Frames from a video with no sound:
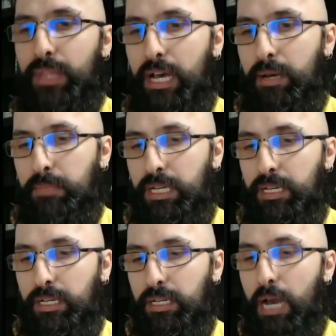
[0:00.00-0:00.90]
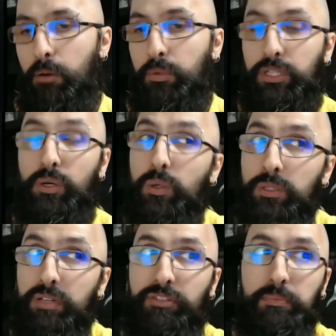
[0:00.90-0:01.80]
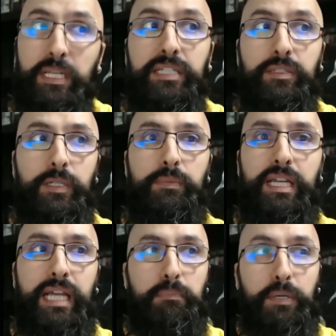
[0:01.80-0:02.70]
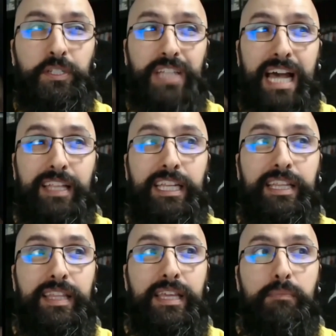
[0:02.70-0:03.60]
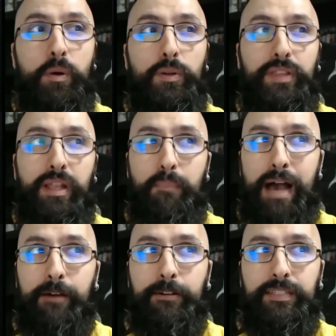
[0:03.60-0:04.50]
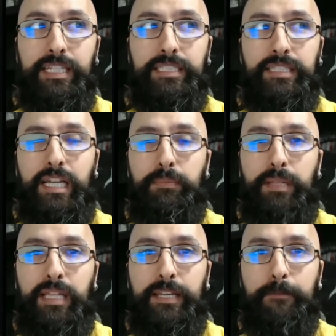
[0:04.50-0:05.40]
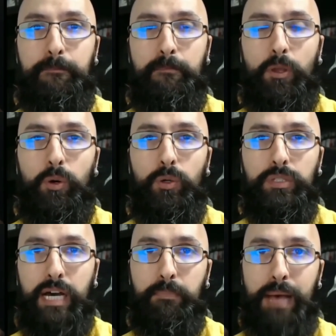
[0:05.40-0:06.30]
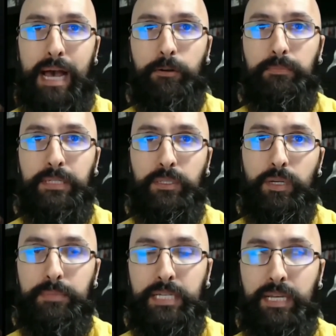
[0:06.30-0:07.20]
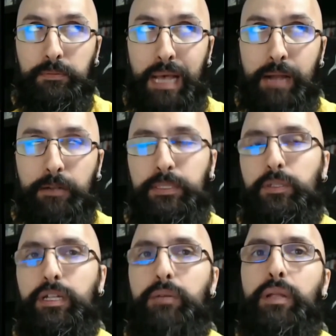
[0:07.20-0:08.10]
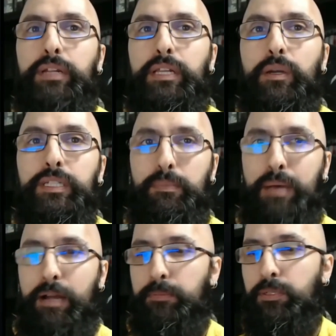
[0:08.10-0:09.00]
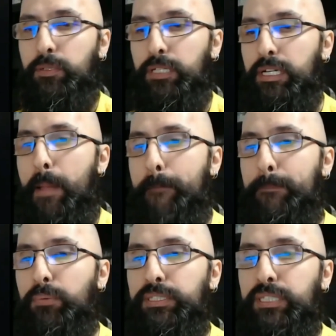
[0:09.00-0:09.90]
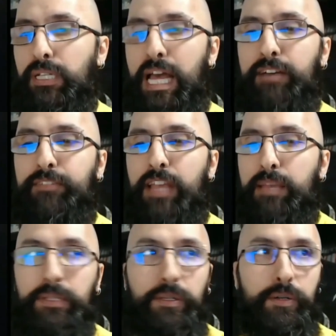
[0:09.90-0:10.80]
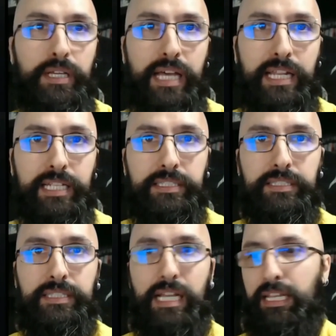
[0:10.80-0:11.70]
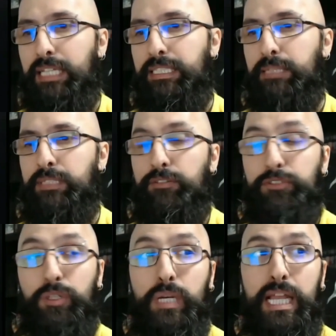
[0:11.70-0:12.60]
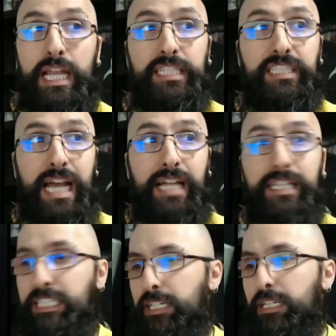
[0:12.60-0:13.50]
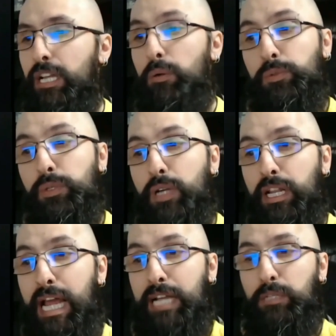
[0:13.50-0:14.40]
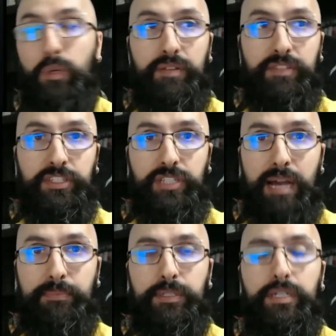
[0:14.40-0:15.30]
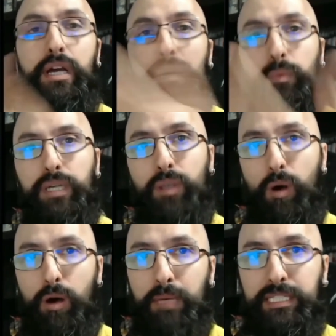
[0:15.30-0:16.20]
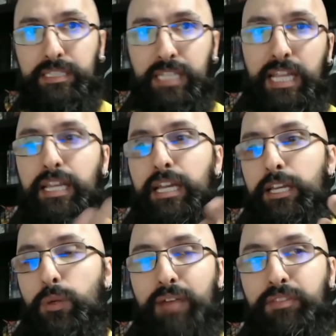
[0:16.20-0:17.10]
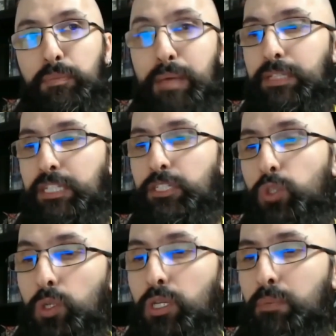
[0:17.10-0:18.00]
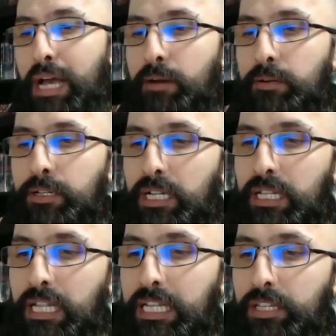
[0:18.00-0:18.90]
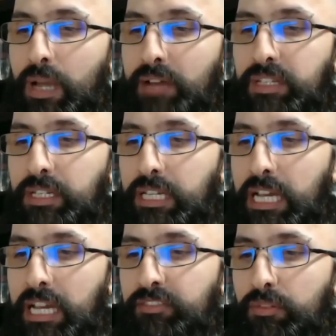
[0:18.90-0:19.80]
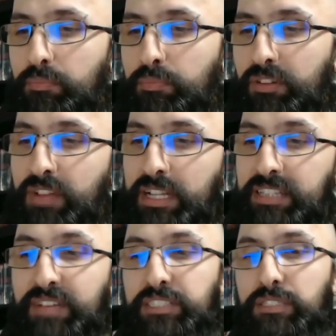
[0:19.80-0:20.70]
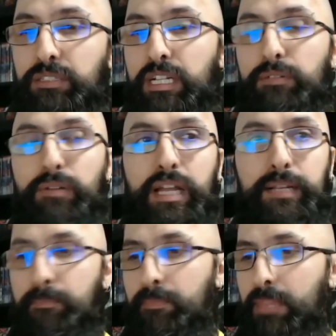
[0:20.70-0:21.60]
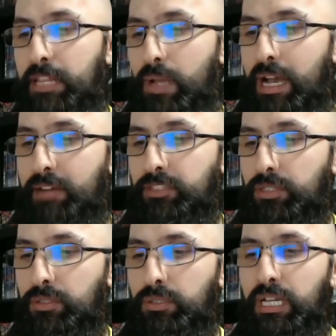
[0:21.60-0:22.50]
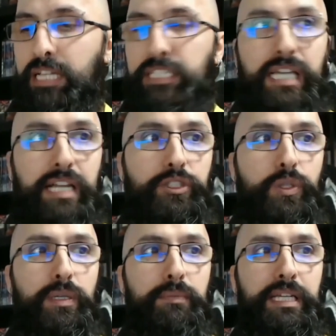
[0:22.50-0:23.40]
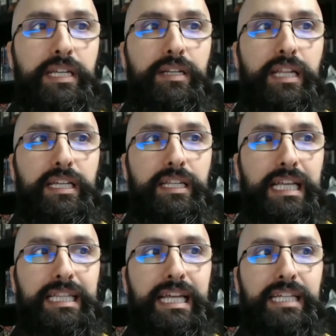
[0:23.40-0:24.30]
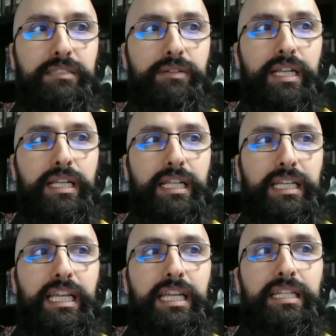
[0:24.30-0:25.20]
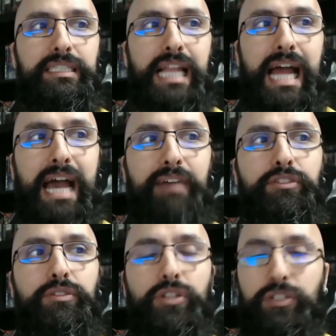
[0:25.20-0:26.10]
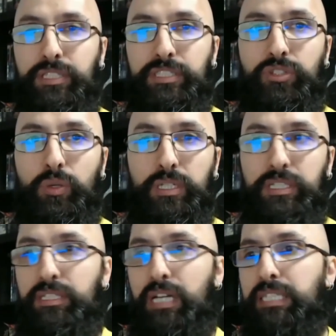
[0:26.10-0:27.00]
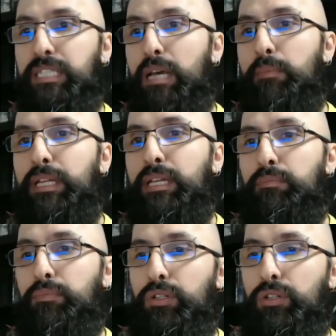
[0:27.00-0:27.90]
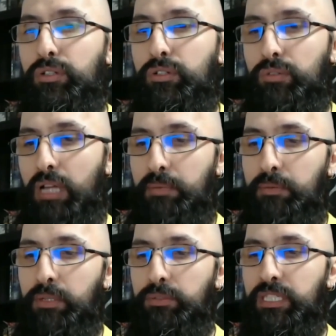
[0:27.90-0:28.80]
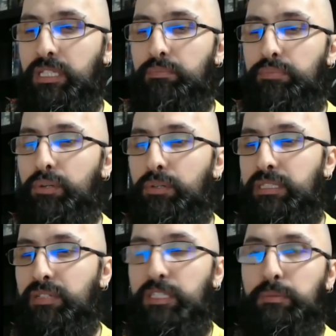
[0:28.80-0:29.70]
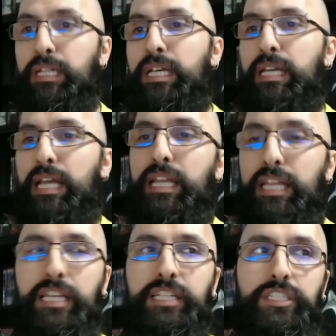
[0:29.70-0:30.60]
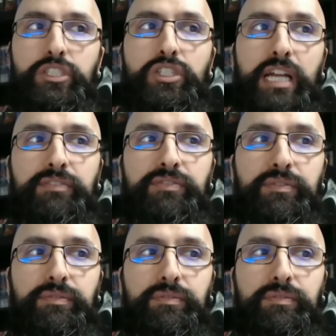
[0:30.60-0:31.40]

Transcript: Out with the Old for me is going to be, again, a personality thing more than a power thing. It's not going to be like old unpowered Midoriya becomes powered Midoriya. We already know he's a powered Midoriya, but we still have a Midoriya that is second guessing himself. So his challenge here, which we got in Act 1 of this chapter, was All Might saying you have to be able to control your power, like you have to kind of perfect the vessel, right? And you have to, and he's kind of showing him here like this, right? Like he doesn't have to turn the stone into dust, but he can, we don't see the progress of this, but he can just kind of